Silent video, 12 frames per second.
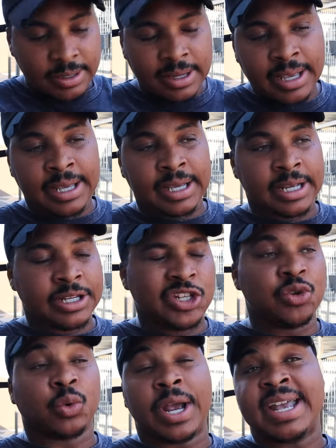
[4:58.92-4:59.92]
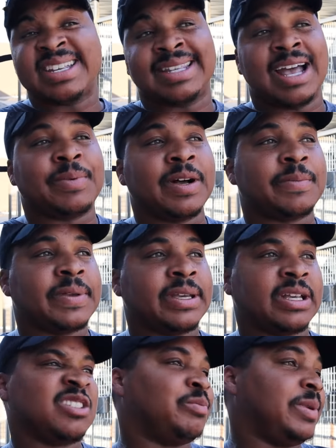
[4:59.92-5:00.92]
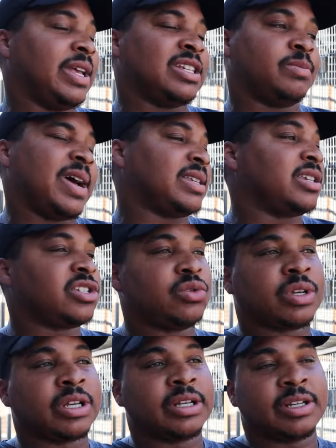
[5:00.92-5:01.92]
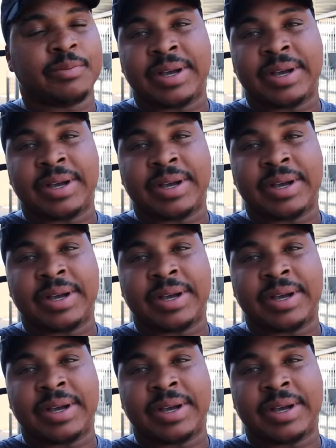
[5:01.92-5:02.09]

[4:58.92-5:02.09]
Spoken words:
and you raise that puppy as best as you could, the